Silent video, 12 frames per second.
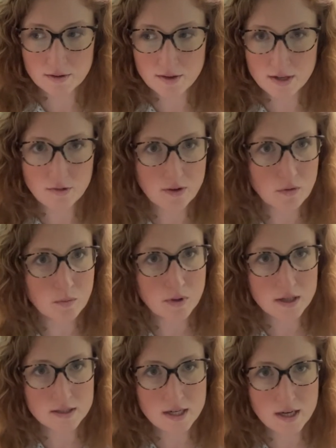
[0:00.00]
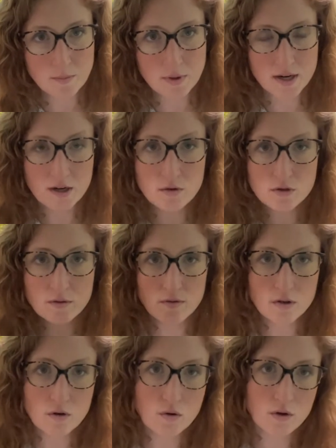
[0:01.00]
things that were plugged in, but it goes over
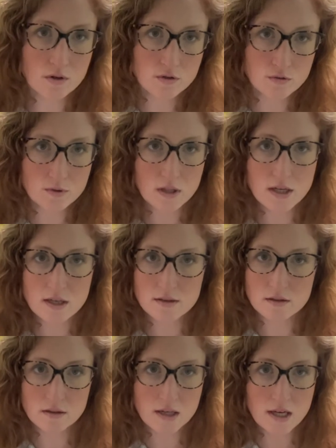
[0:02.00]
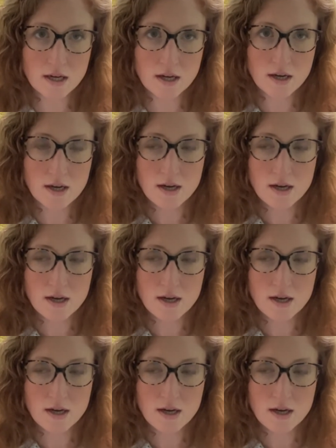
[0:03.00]
the cords really easily